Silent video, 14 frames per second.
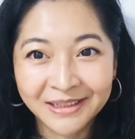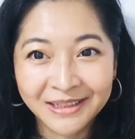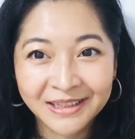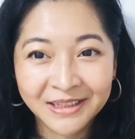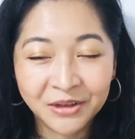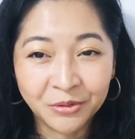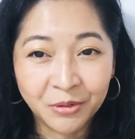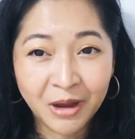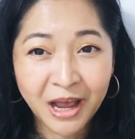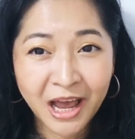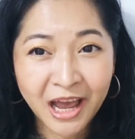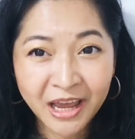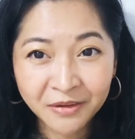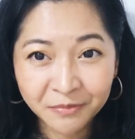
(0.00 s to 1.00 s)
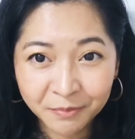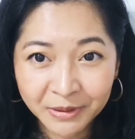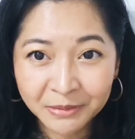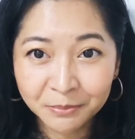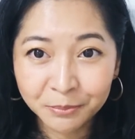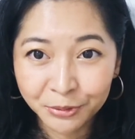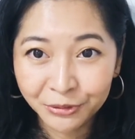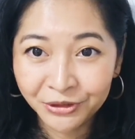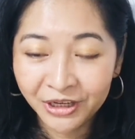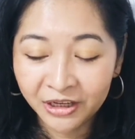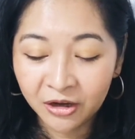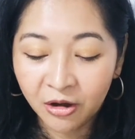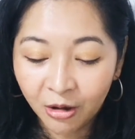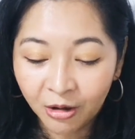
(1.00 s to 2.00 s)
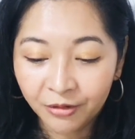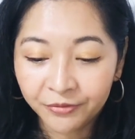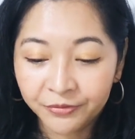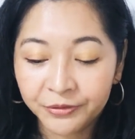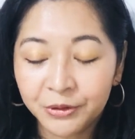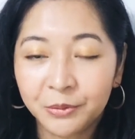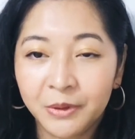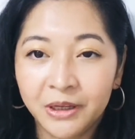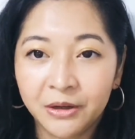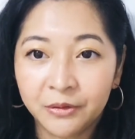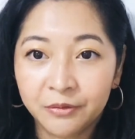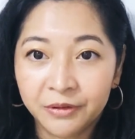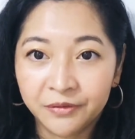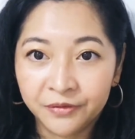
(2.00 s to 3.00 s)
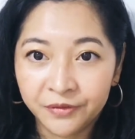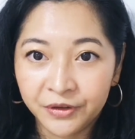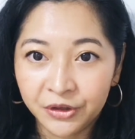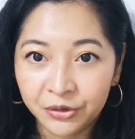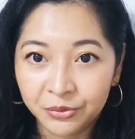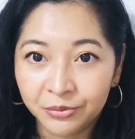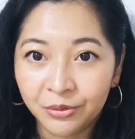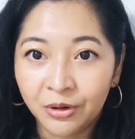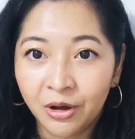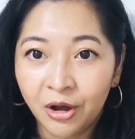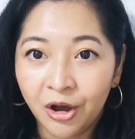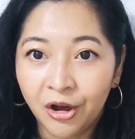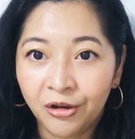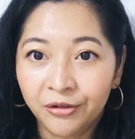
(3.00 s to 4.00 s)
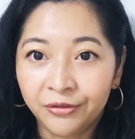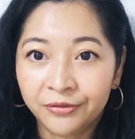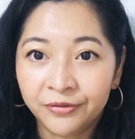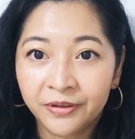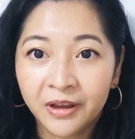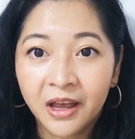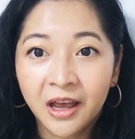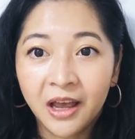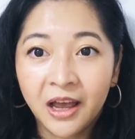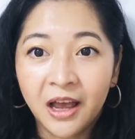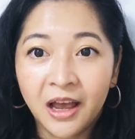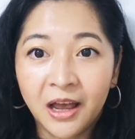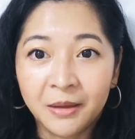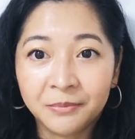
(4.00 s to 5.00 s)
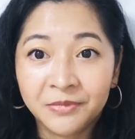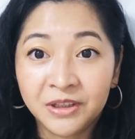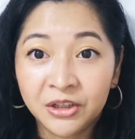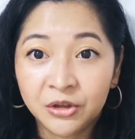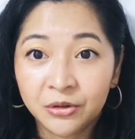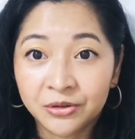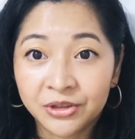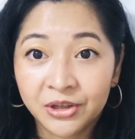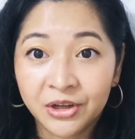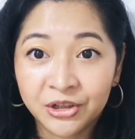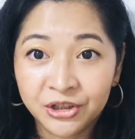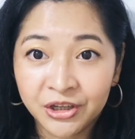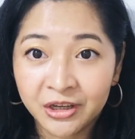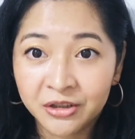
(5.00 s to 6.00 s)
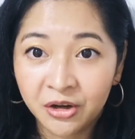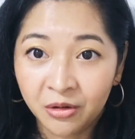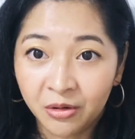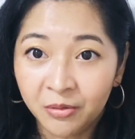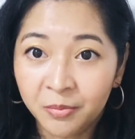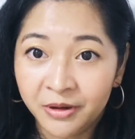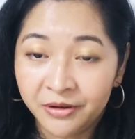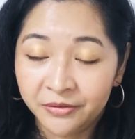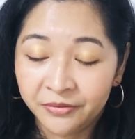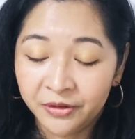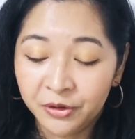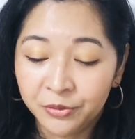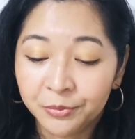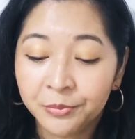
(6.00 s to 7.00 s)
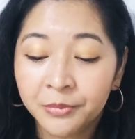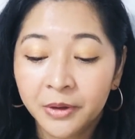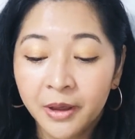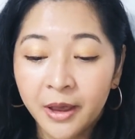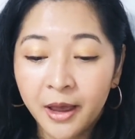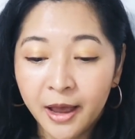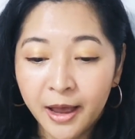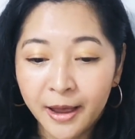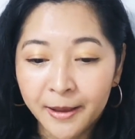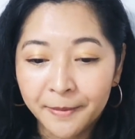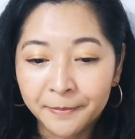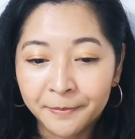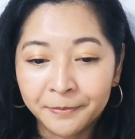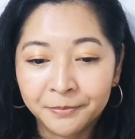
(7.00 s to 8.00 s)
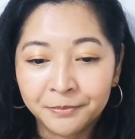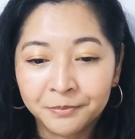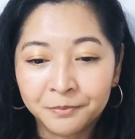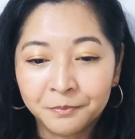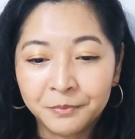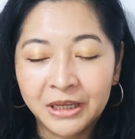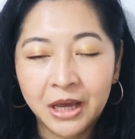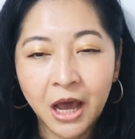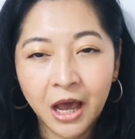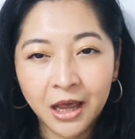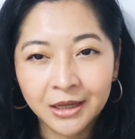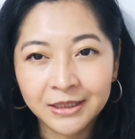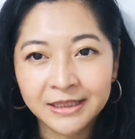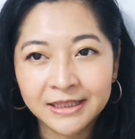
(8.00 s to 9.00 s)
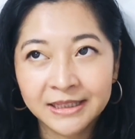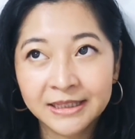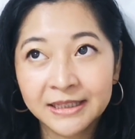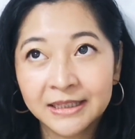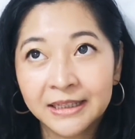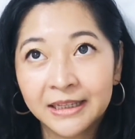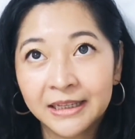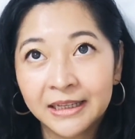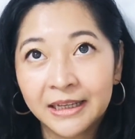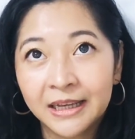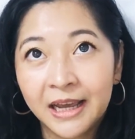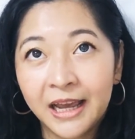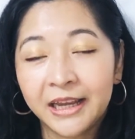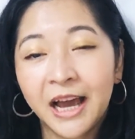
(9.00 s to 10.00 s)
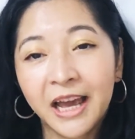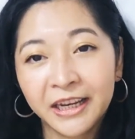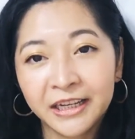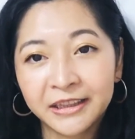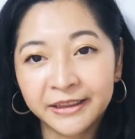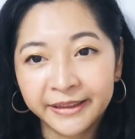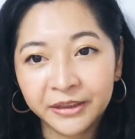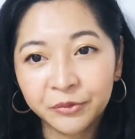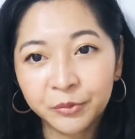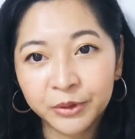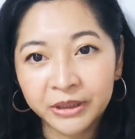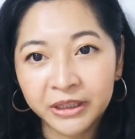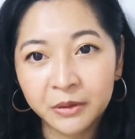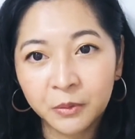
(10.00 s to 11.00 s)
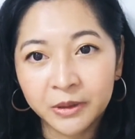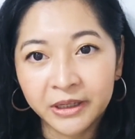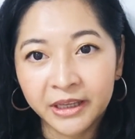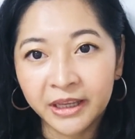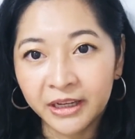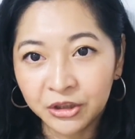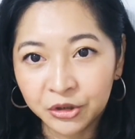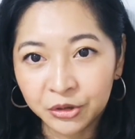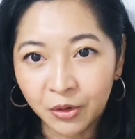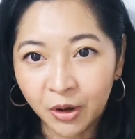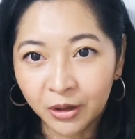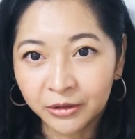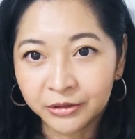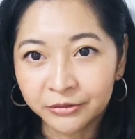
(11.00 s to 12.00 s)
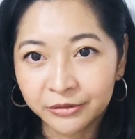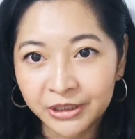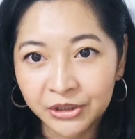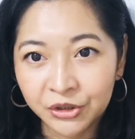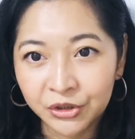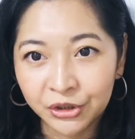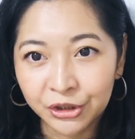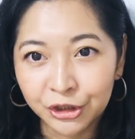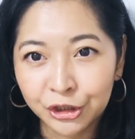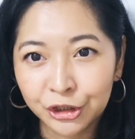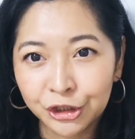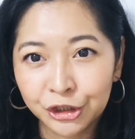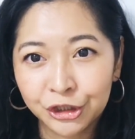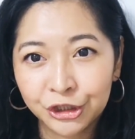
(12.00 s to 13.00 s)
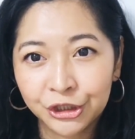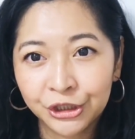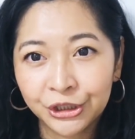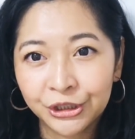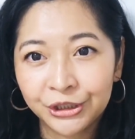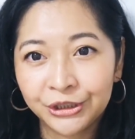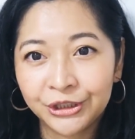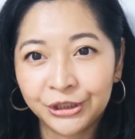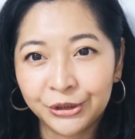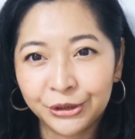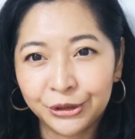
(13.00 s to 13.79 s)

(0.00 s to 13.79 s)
so I've been putting off doing a review of Dior's J'adore perfume because I kind of didn't really want to get into all the research that